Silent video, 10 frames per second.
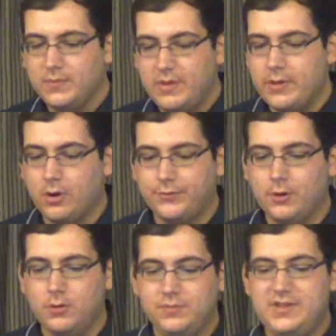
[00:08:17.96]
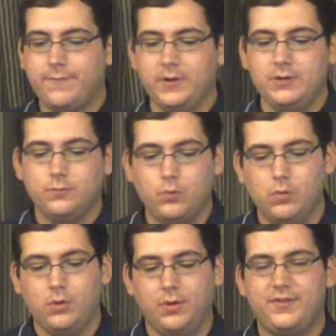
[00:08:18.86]
Then there are also different
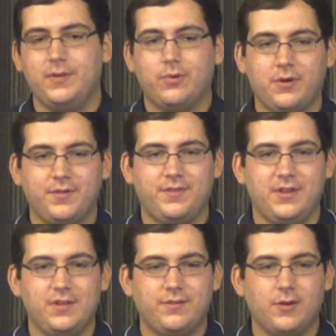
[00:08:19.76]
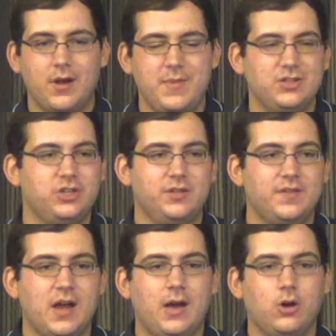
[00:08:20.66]
rules and processes. So I mentioned
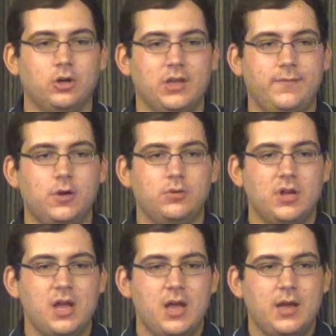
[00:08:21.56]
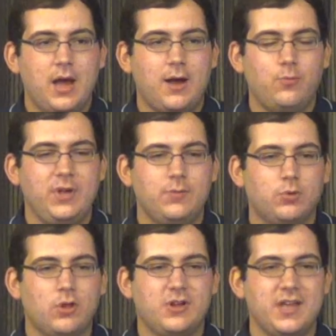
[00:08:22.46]
early vote. We
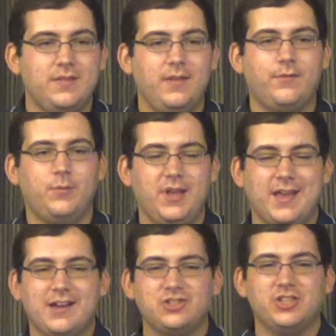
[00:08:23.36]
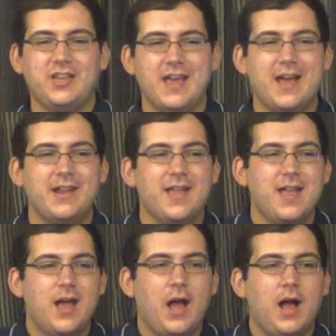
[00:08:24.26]
were looking this week actually at,
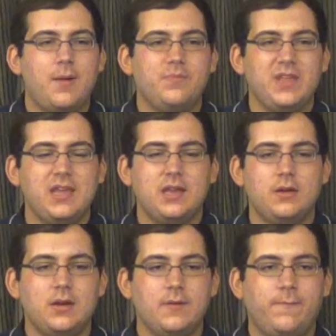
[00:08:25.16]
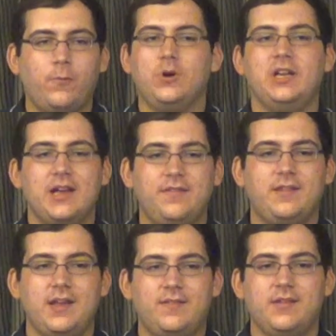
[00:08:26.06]
in 49
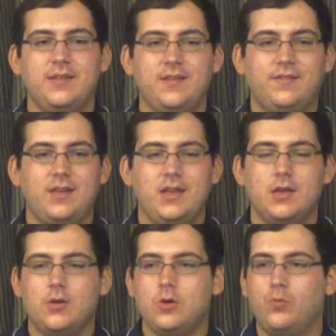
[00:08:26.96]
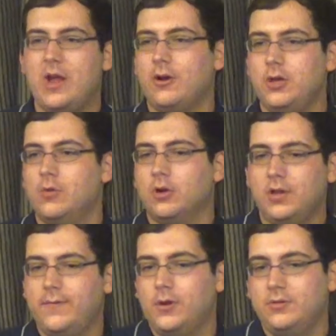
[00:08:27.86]
states in DC, where you
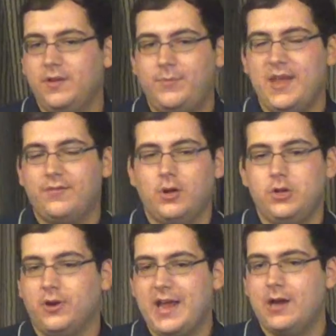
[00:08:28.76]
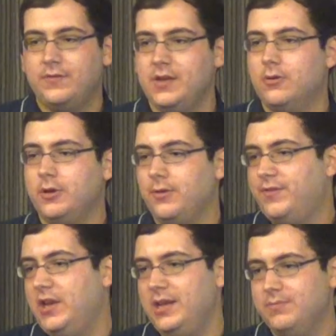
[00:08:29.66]
early vote is based on your county or your
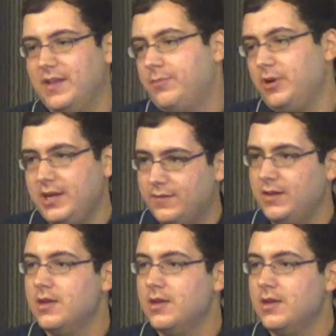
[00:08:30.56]
city. That's pretty good.